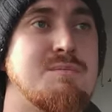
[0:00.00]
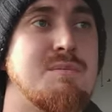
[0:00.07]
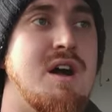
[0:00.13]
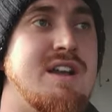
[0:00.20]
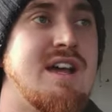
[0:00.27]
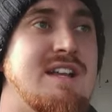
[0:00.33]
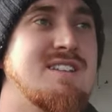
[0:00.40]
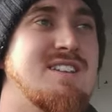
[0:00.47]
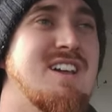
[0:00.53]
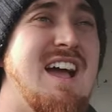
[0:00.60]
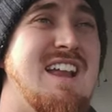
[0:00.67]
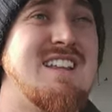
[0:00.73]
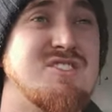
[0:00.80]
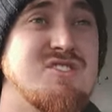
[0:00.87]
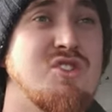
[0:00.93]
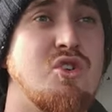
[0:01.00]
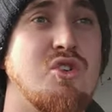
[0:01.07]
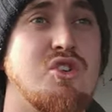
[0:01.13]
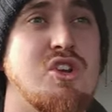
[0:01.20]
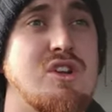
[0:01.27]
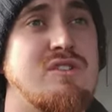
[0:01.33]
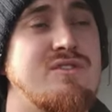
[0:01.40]
commander etiquette and it's
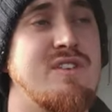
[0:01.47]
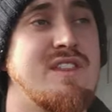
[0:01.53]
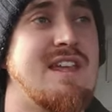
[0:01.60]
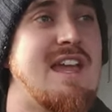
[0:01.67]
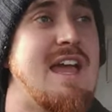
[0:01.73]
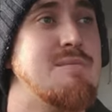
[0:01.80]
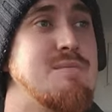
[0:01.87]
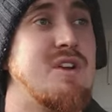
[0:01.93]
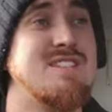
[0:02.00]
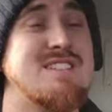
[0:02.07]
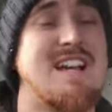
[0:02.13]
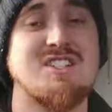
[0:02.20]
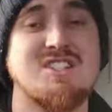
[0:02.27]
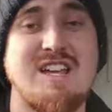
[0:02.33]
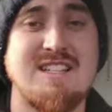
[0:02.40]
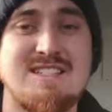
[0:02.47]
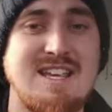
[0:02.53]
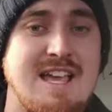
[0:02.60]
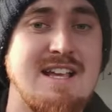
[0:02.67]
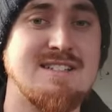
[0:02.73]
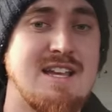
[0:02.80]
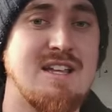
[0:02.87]
not good for the game because actually it
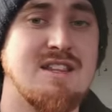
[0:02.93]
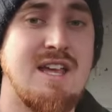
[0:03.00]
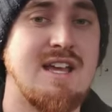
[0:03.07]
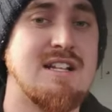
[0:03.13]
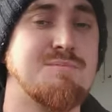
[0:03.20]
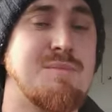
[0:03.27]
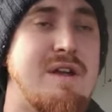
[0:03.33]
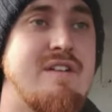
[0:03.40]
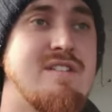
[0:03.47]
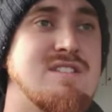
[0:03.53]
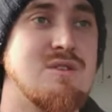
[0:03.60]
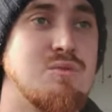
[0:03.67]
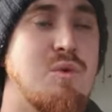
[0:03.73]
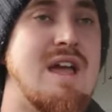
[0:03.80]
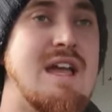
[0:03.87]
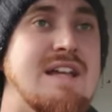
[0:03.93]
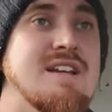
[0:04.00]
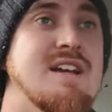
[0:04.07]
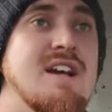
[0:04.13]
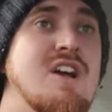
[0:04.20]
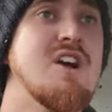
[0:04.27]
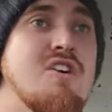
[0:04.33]
takes the experience
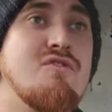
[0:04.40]
away